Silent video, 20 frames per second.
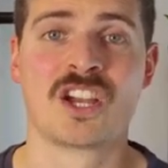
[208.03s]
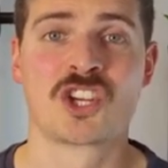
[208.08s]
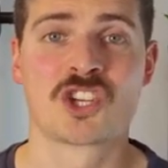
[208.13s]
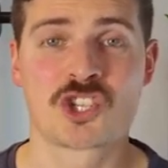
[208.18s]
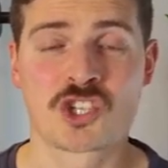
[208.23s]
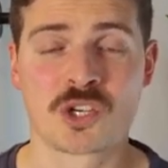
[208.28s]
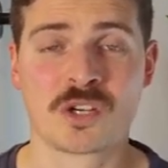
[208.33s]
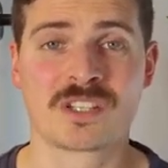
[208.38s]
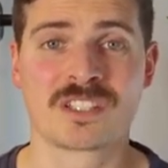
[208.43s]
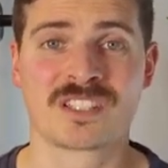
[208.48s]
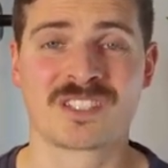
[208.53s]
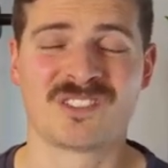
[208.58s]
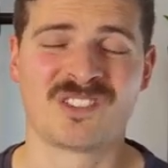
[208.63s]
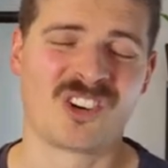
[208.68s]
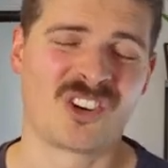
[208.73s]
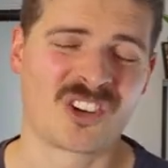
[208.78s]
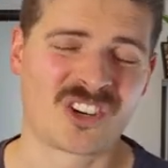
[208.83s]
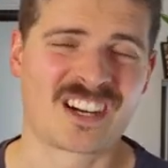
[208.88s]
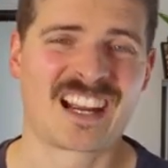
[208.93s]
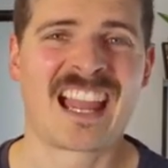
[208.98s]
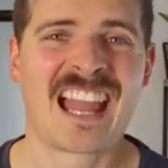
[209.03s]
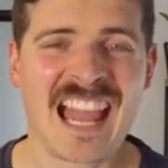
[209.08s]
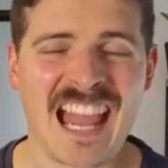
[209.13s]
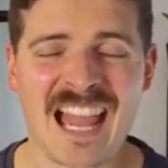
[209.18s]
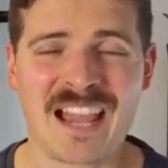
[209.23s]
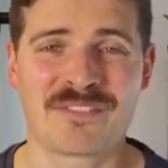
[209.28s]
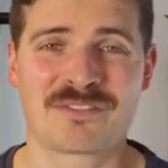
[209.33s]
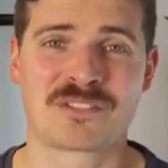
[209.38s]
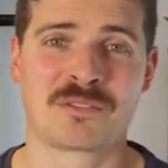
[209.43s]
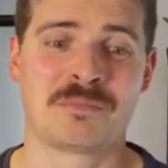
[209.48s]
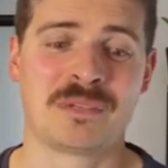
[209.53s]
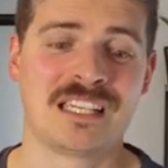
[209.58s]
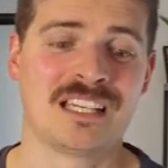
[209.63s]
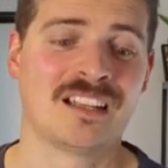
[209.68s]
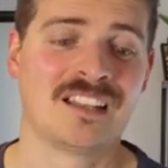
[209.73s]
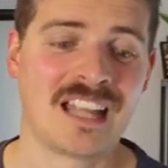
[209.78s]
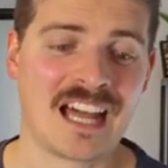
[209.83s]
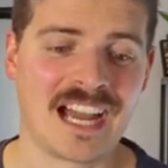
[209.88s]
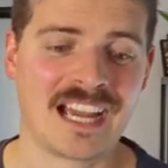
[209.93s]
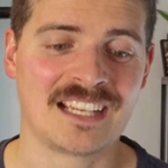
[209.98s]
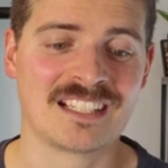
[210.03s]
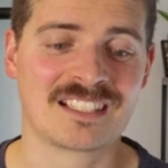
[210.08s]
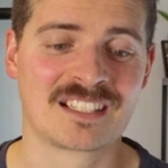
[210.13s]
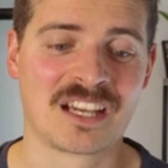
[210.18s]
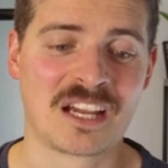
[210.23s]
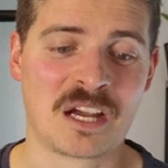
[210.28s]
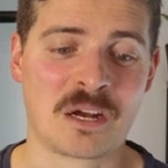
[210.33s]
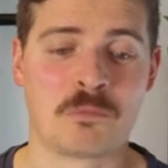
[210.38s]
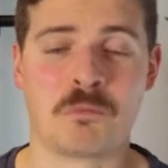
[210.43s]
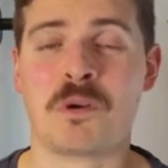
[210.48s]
should or have to be aligned